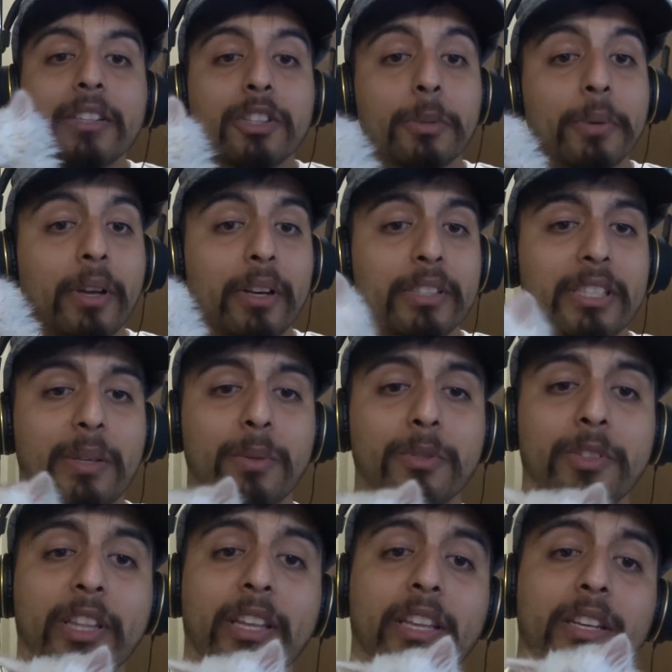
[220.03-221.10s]
To be honest, I
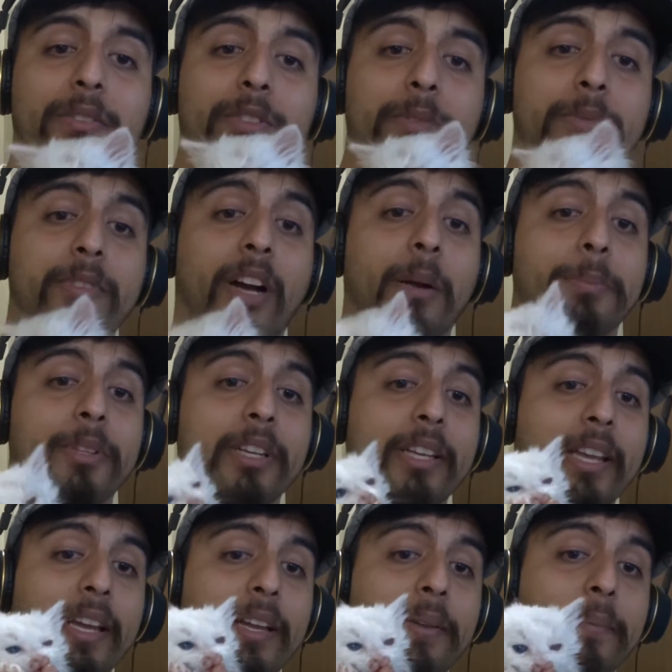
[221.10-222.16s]
was thinking of adopting a
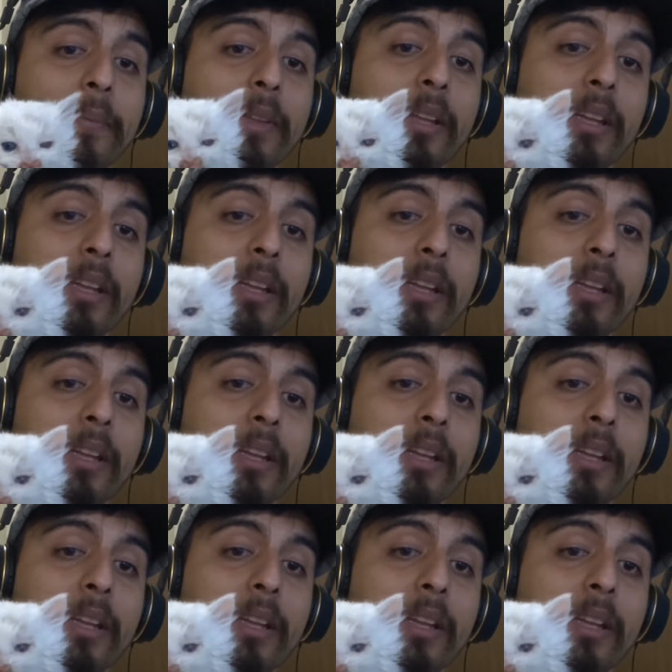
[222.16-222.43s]
cat,